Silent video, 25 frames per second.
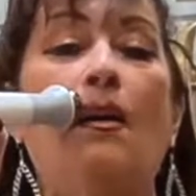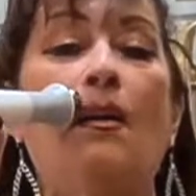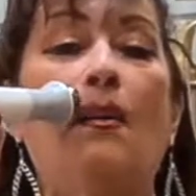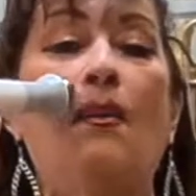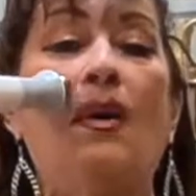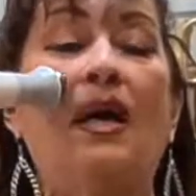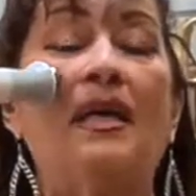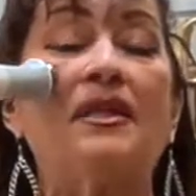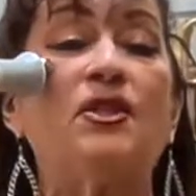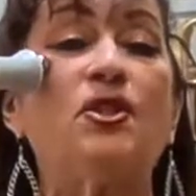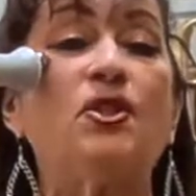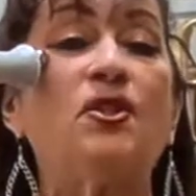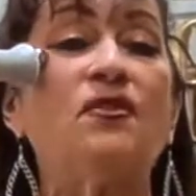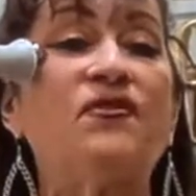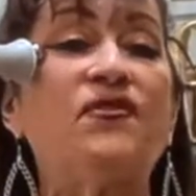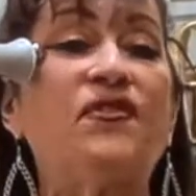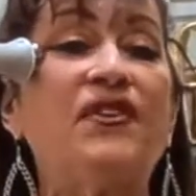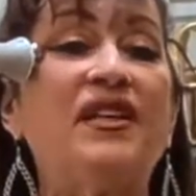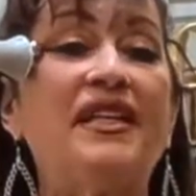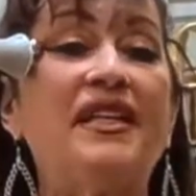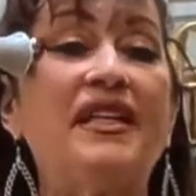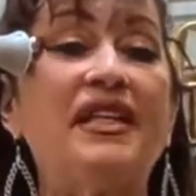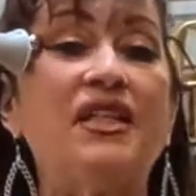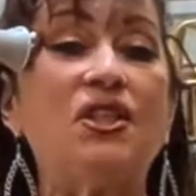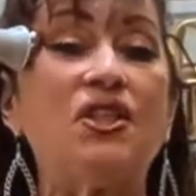once you
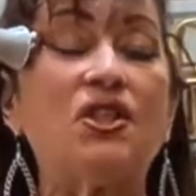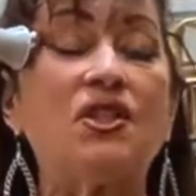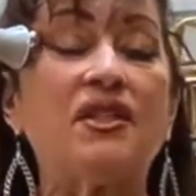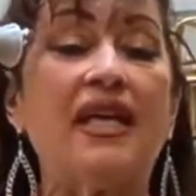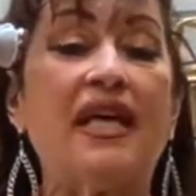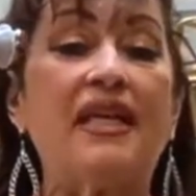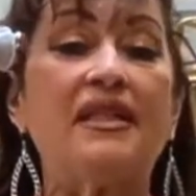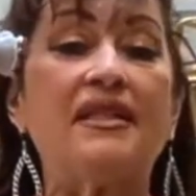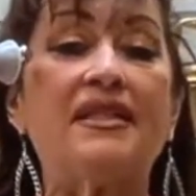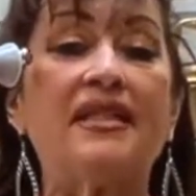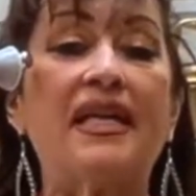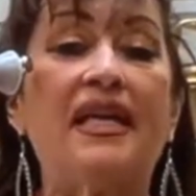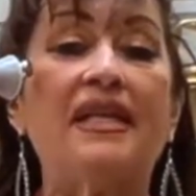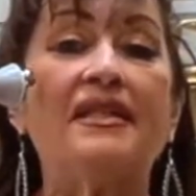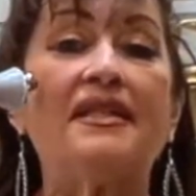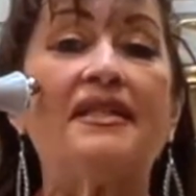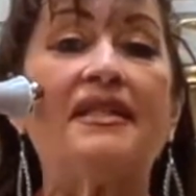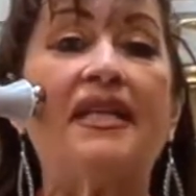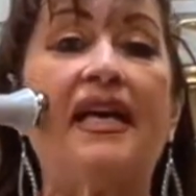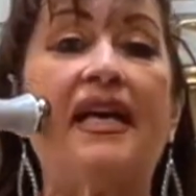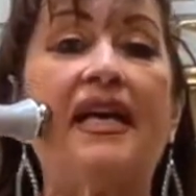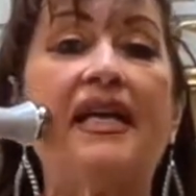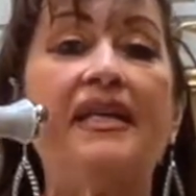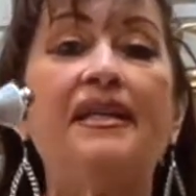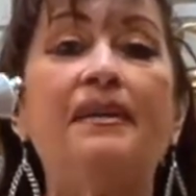finish 10, 10,
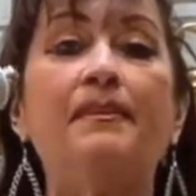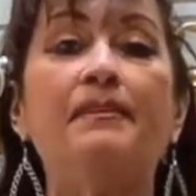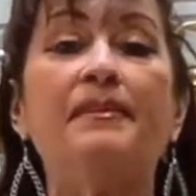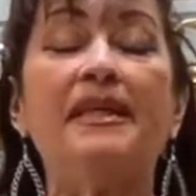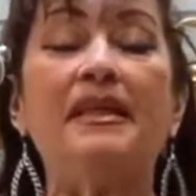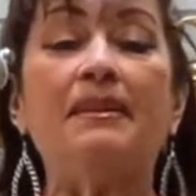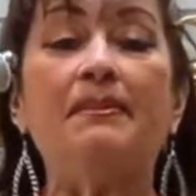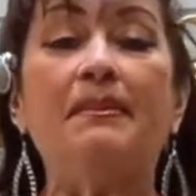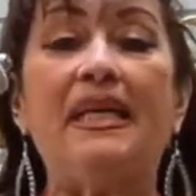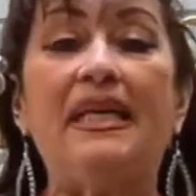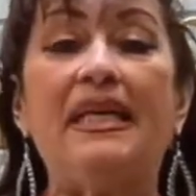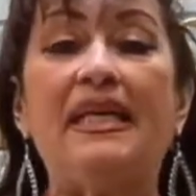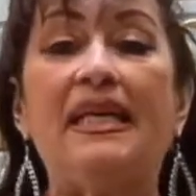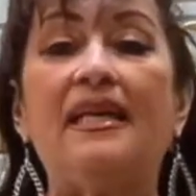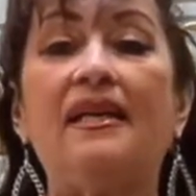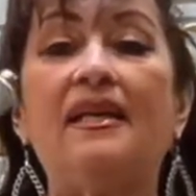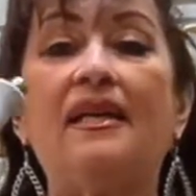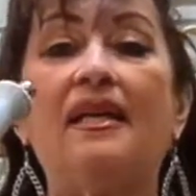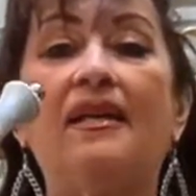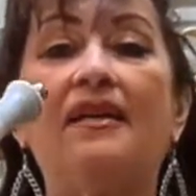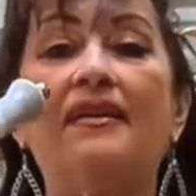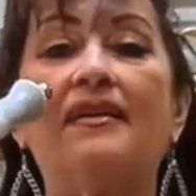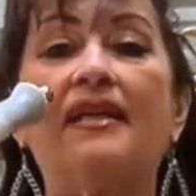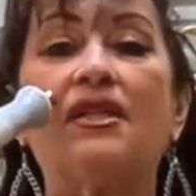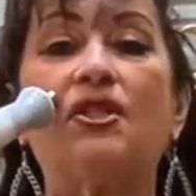10,
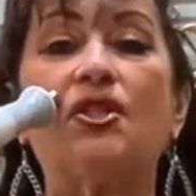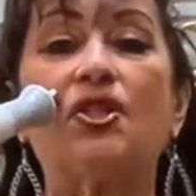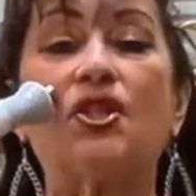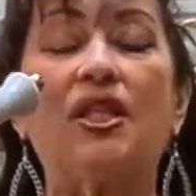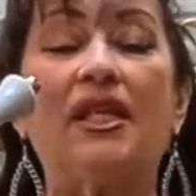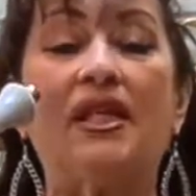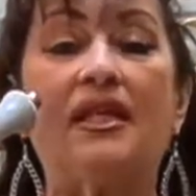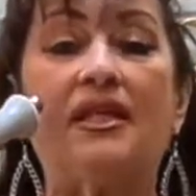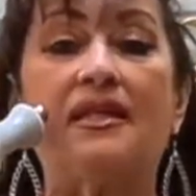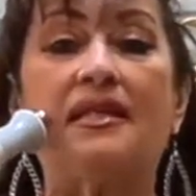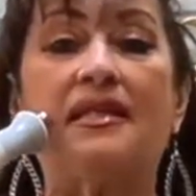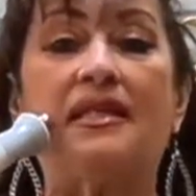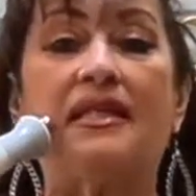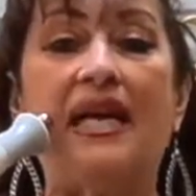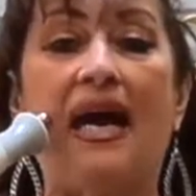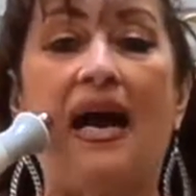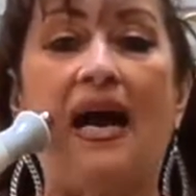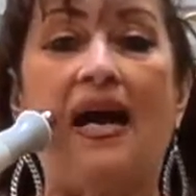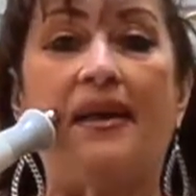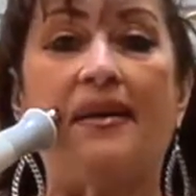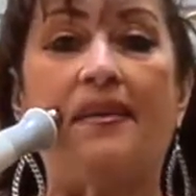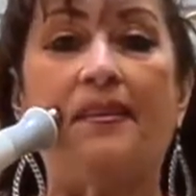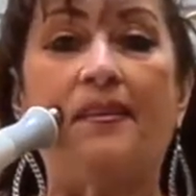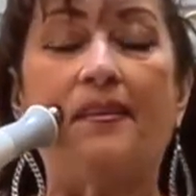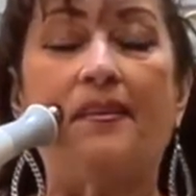meaning the cheek is
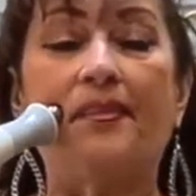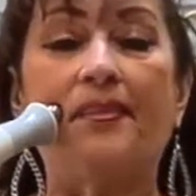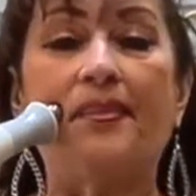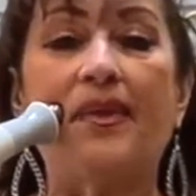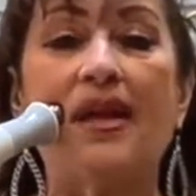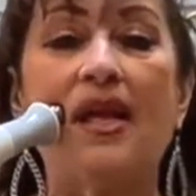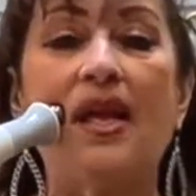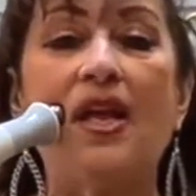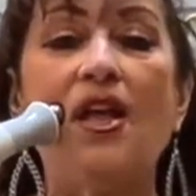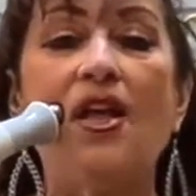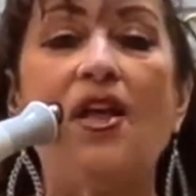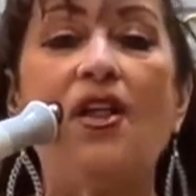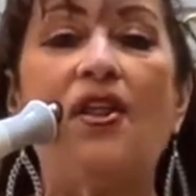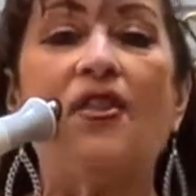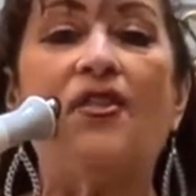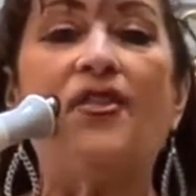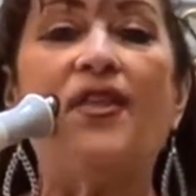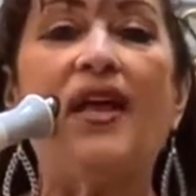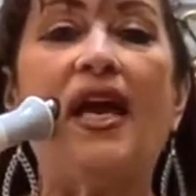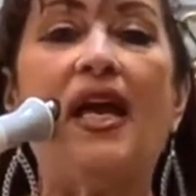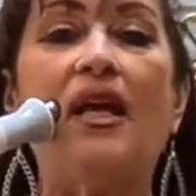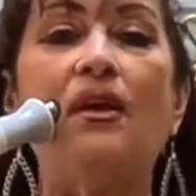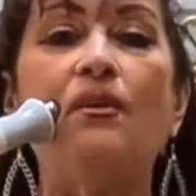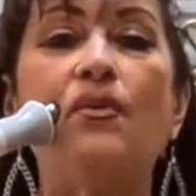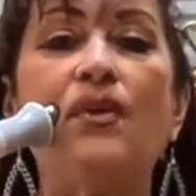done.
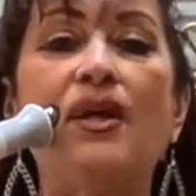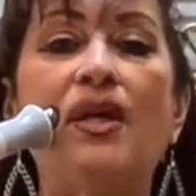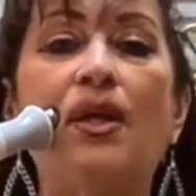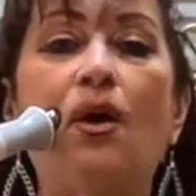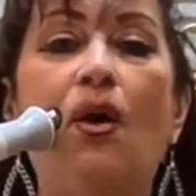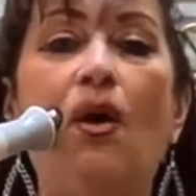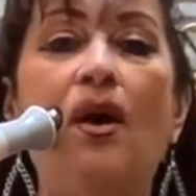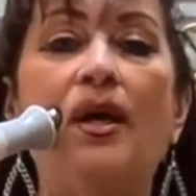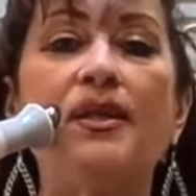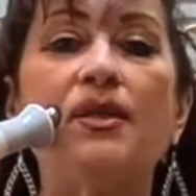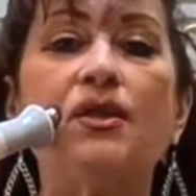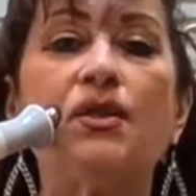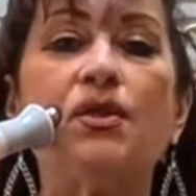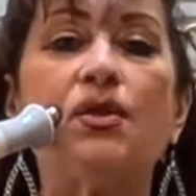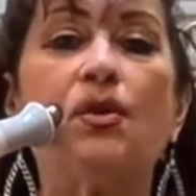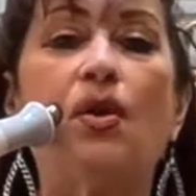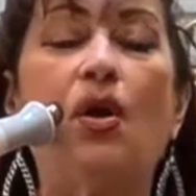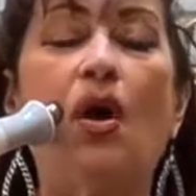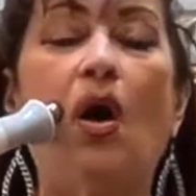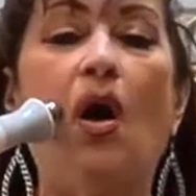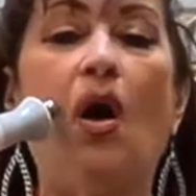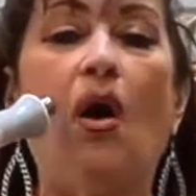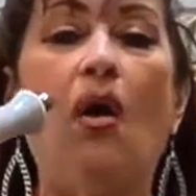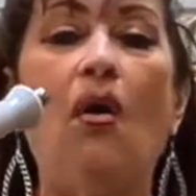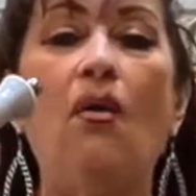Then we're going to
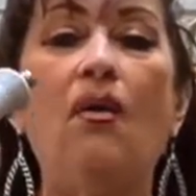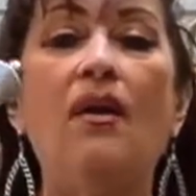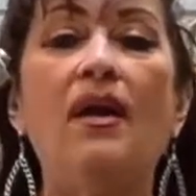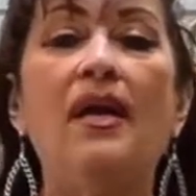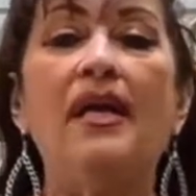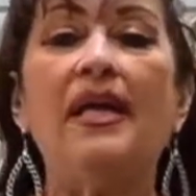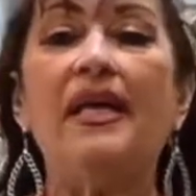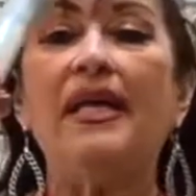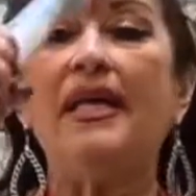go